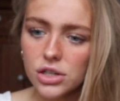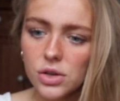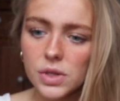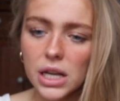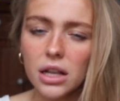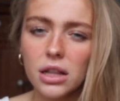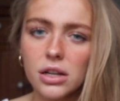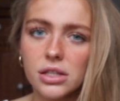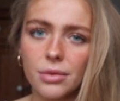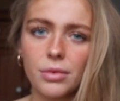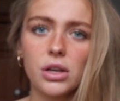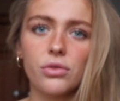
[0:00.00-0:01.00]
She was like, there's
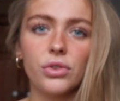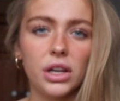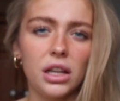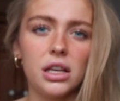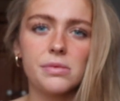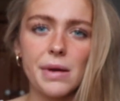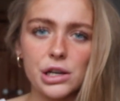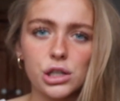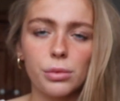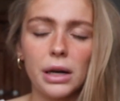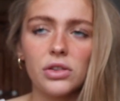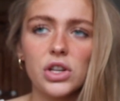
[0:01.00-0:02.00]
something really
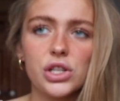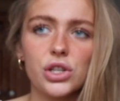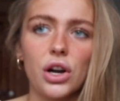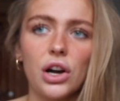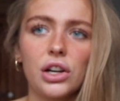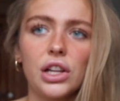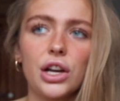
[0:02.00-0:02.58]
special about this dog.